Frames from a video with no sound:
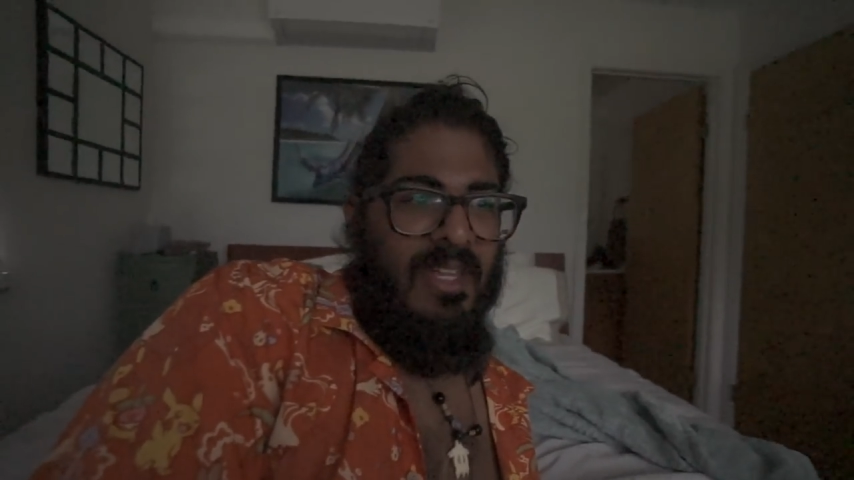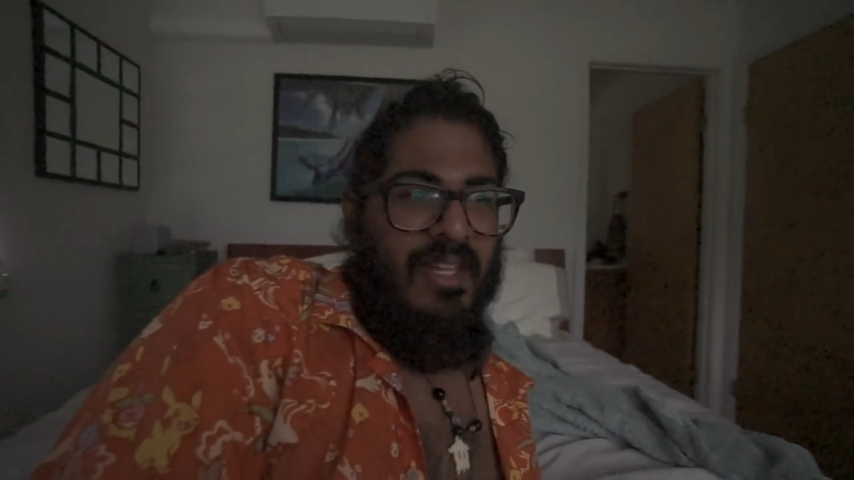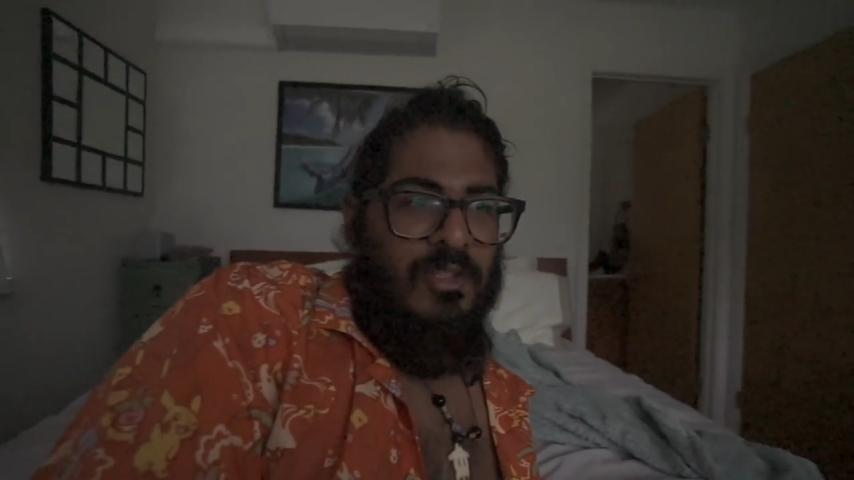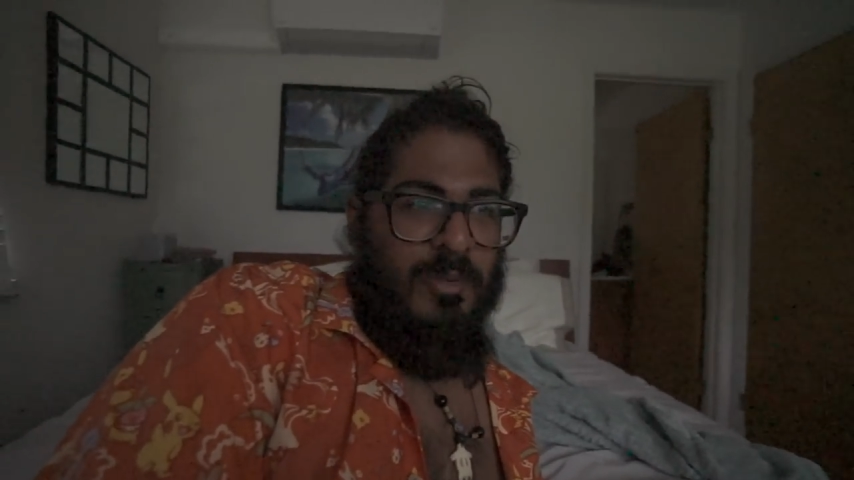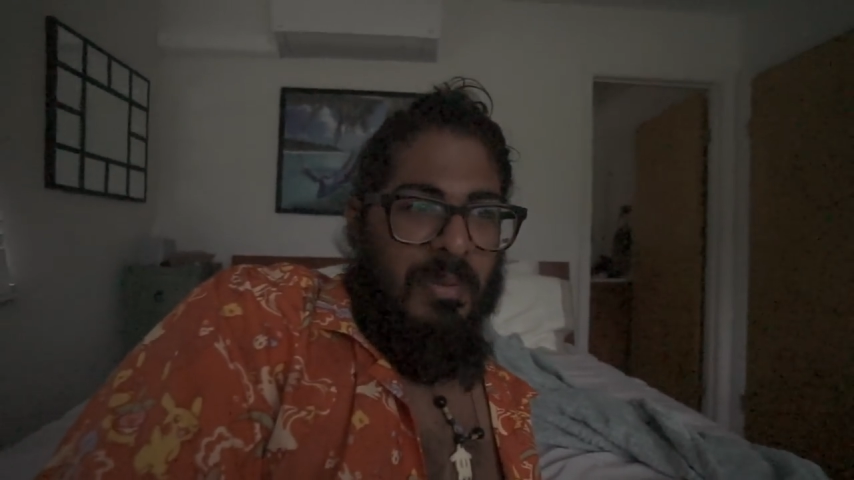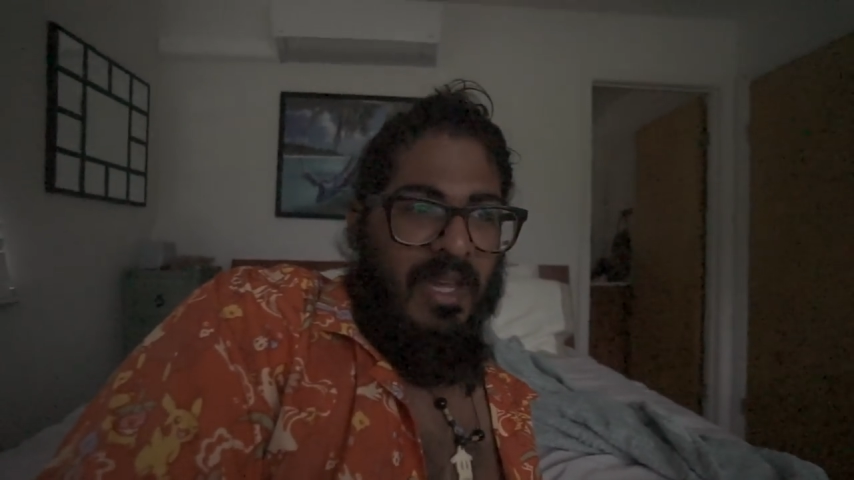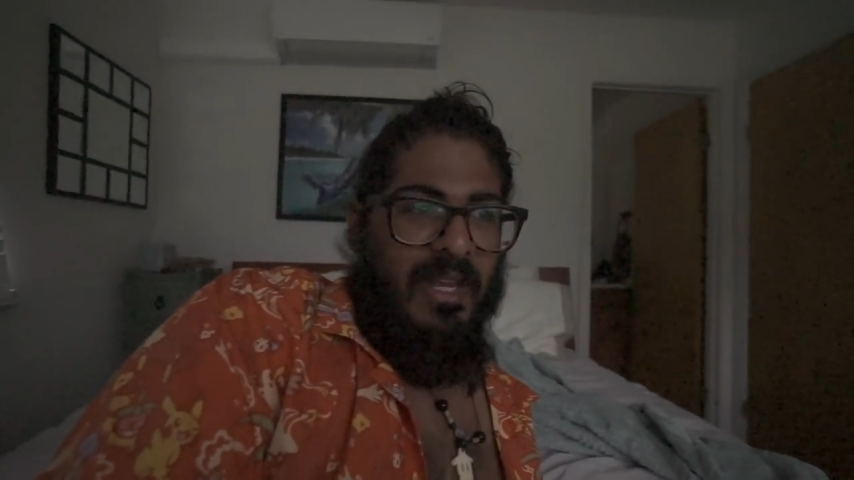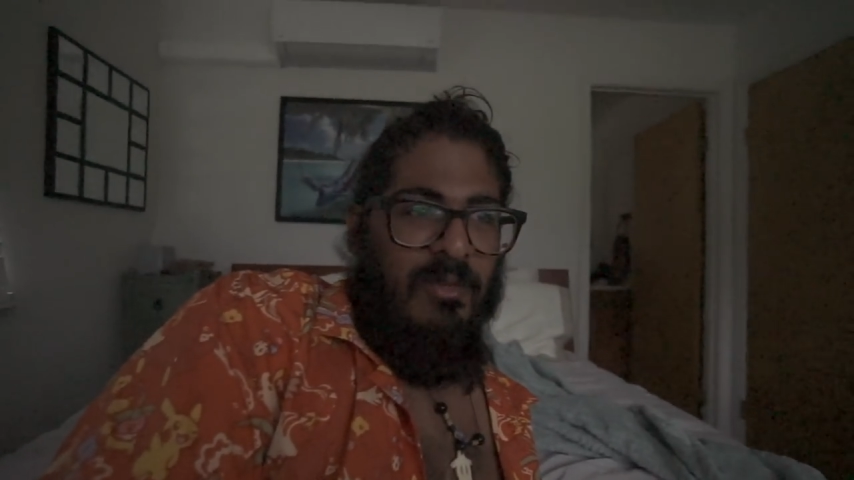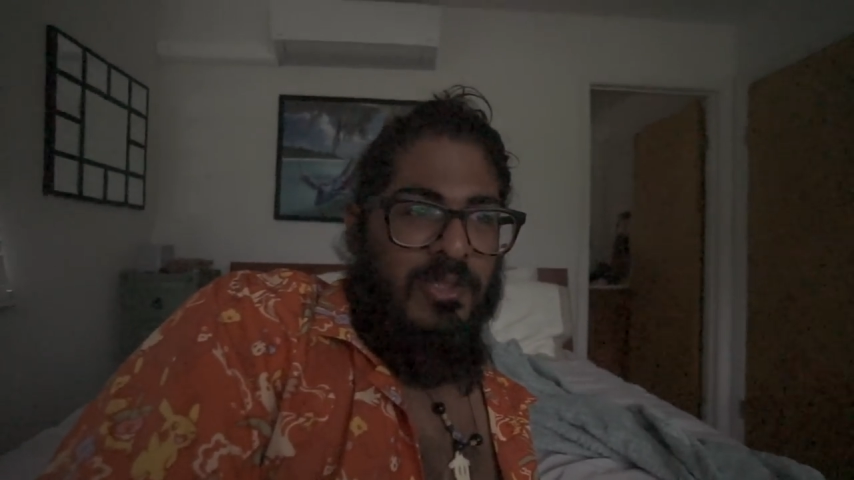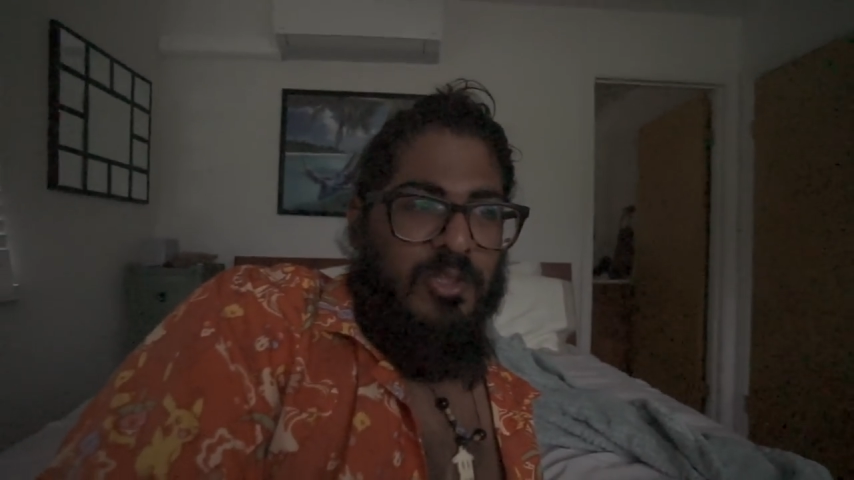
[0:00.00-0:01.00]
In
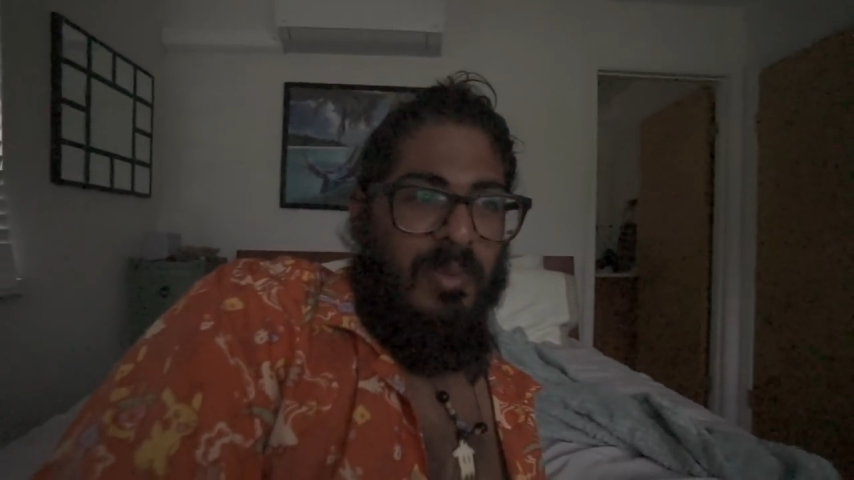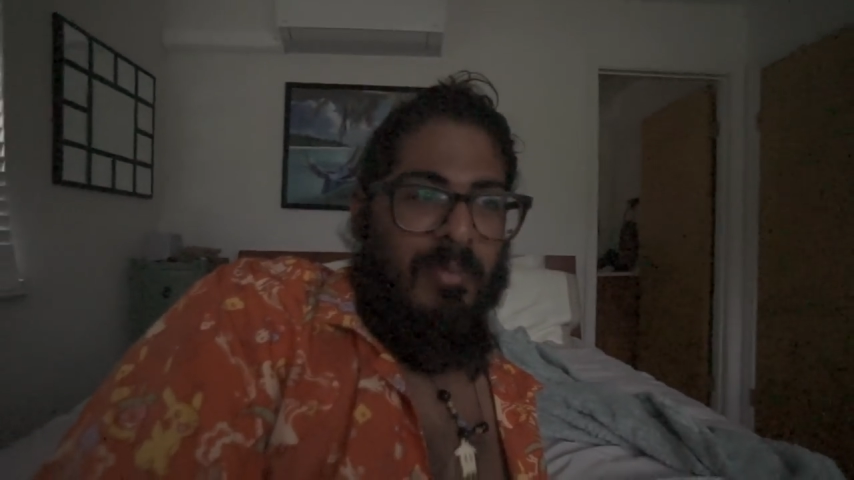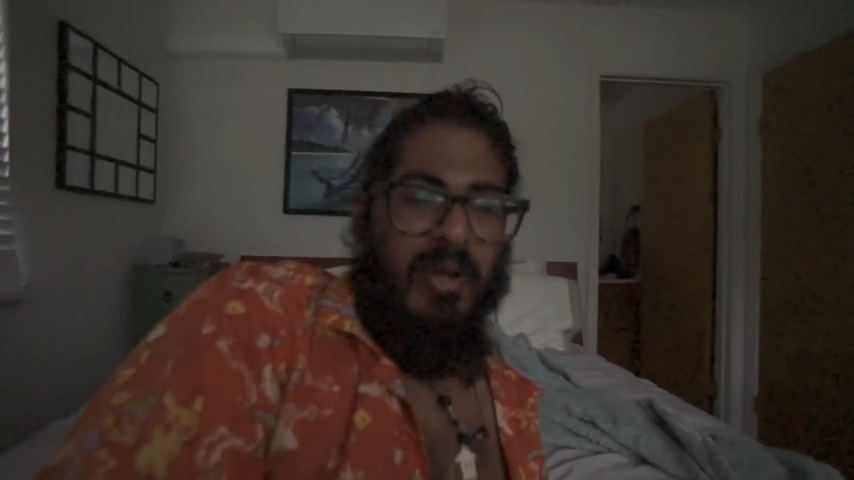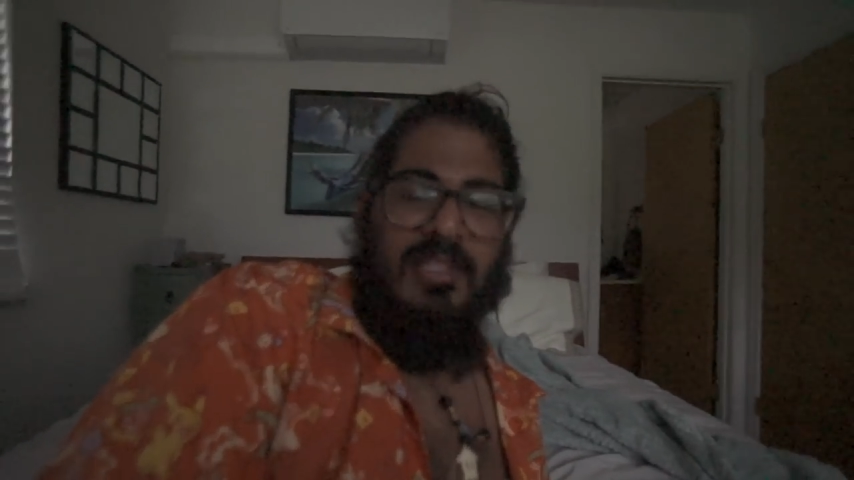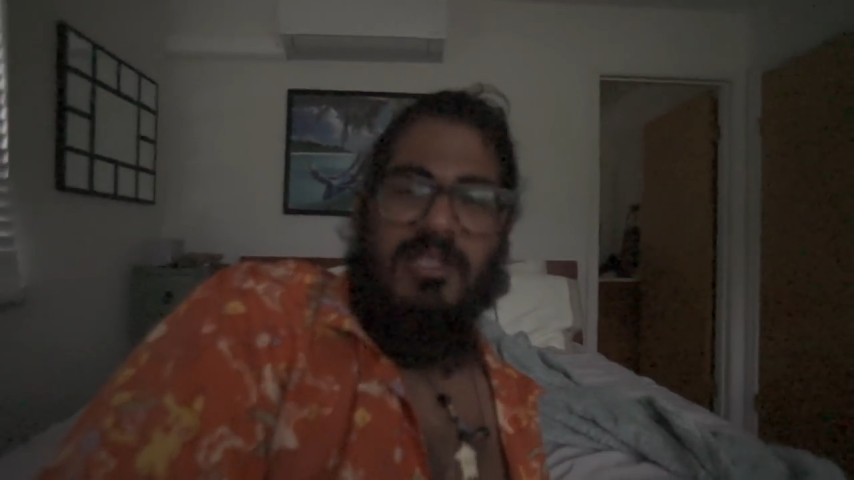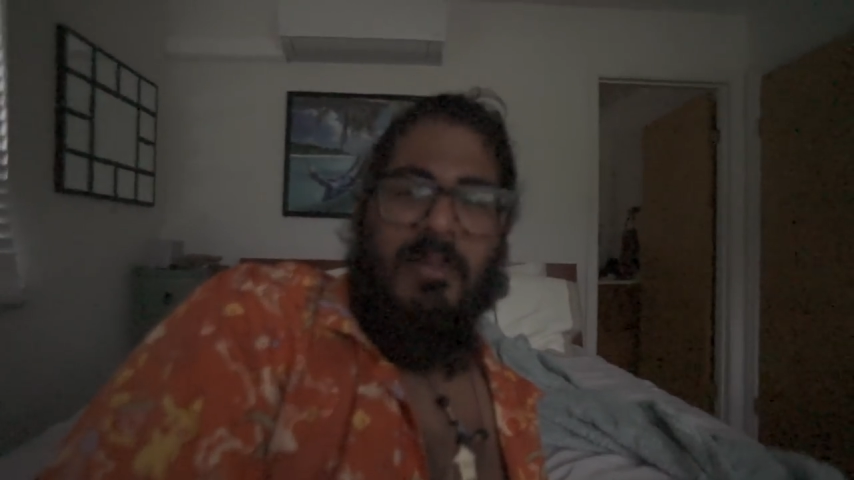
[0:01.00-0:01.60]
Japan, I was super pressed